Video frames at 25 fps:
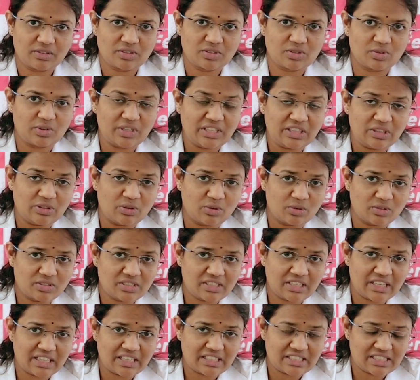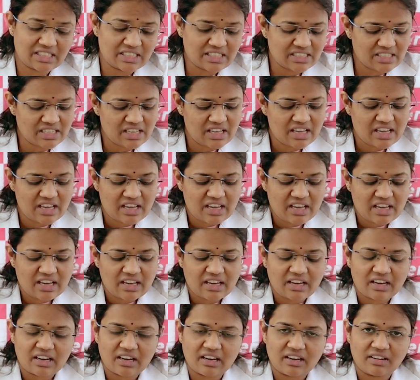So in those cases,
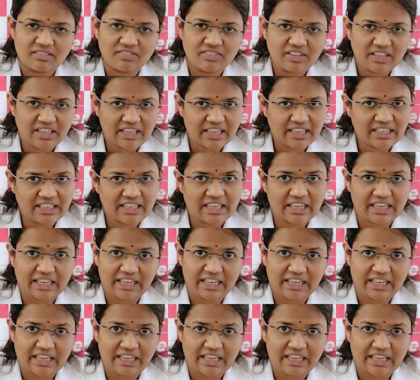uh, we can